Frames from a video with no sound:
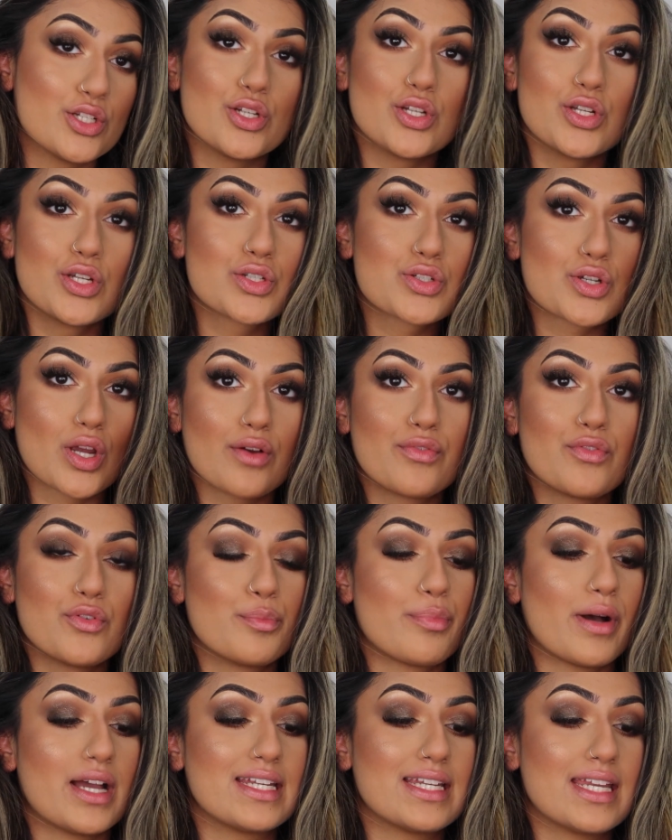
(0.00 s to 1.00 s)
Nude Truffle
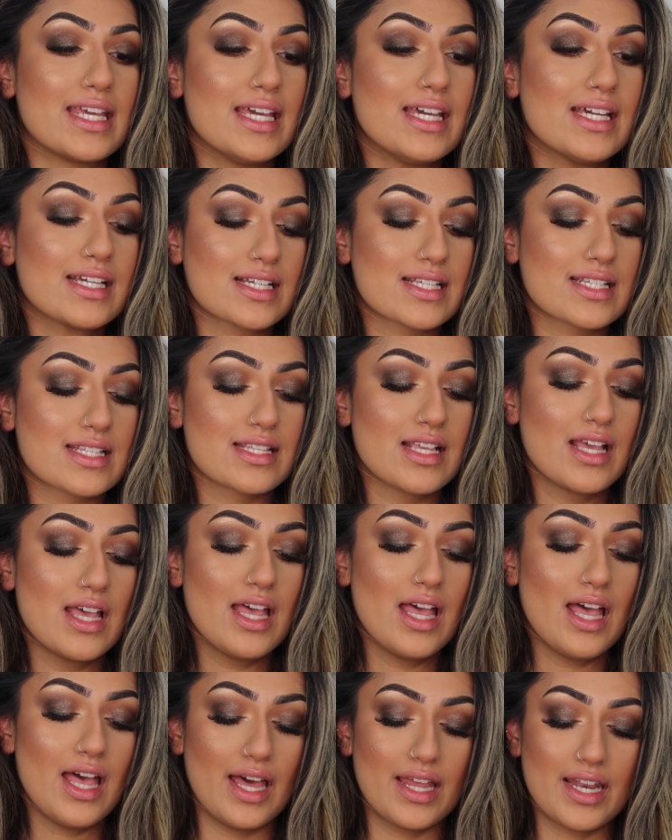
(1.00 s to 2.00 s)
by NYX.
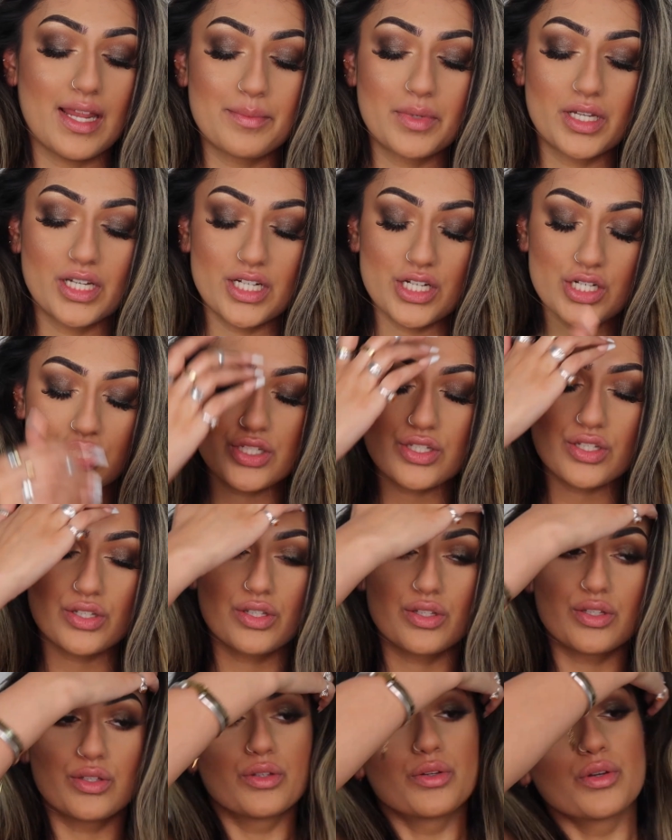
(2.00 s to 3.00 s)
And I'm gonna
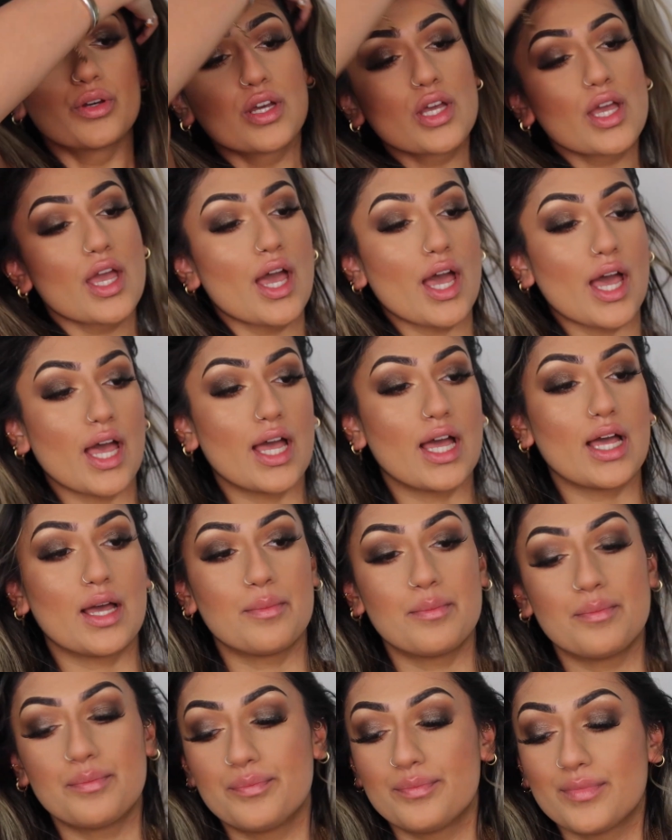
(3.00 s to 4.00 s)
do,
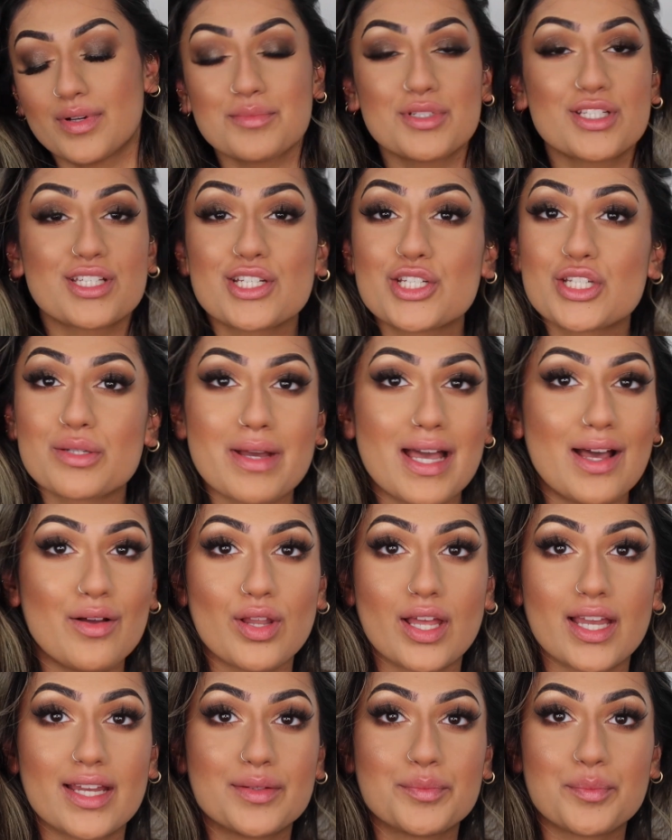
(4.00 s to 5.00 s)
I'm just gonna do my
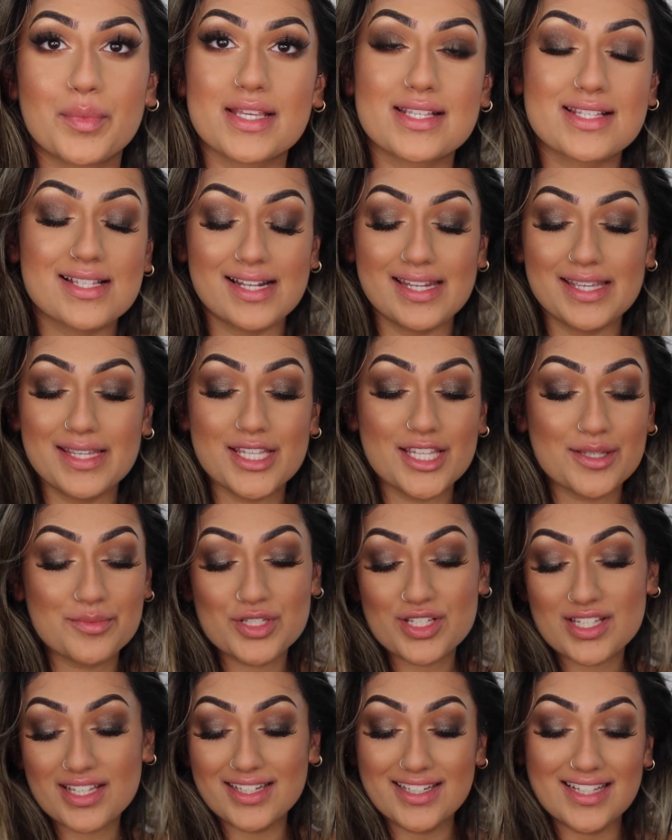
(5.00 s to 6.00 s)
outline, basically. I'm
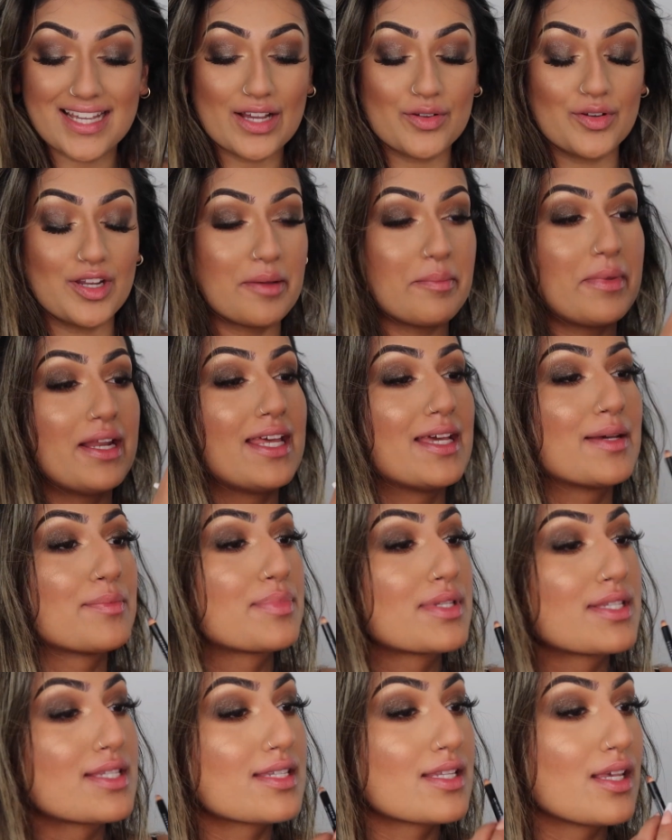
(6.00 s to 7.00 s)
just gonna outline my
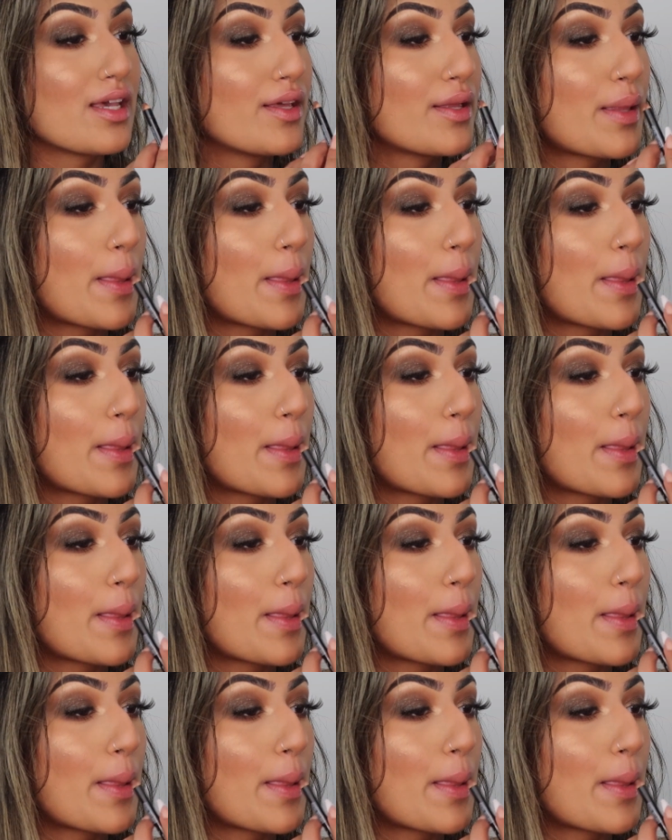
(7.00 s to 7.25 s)
lips.